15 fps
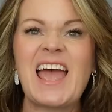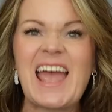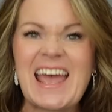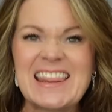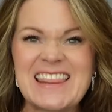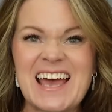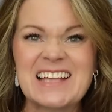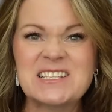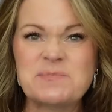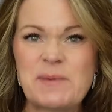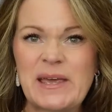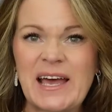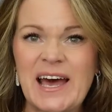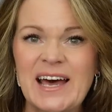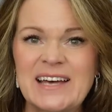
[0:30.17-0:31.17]
And that's
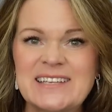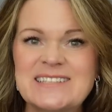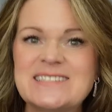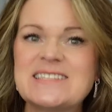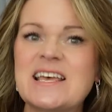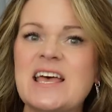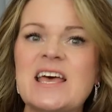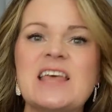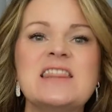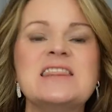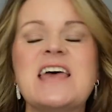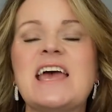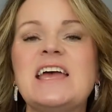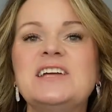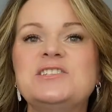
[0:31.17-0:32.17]
because
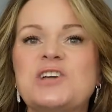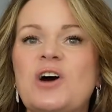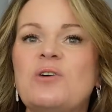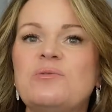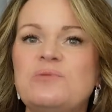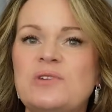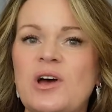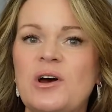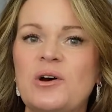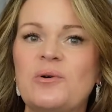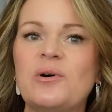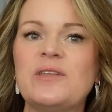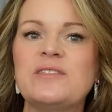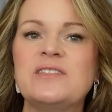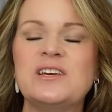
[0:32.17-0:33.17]
they don't
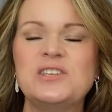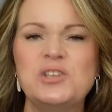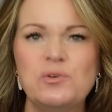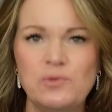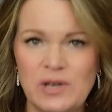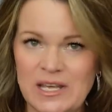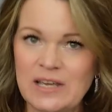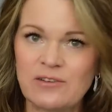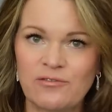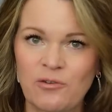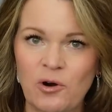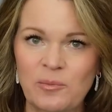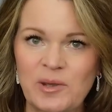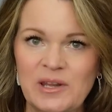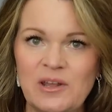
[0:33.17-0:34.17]
know the unique
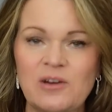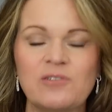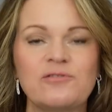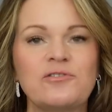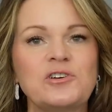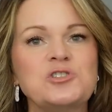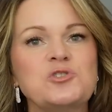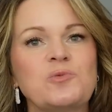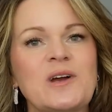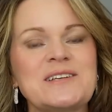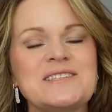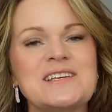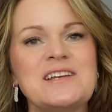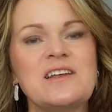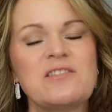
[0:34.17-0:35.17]
formula for
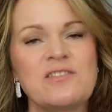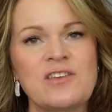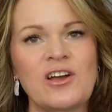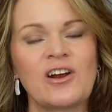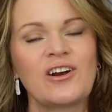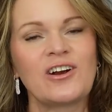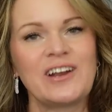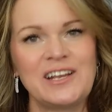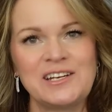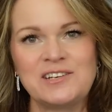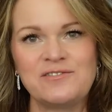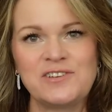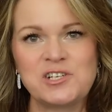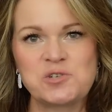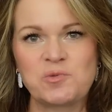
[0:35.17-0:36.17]
dressing their
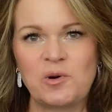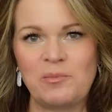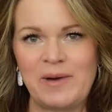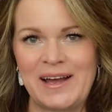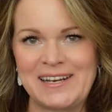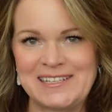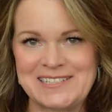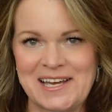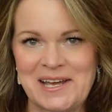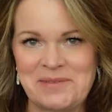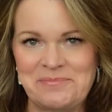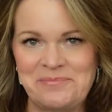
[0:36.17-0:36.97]
individual body type.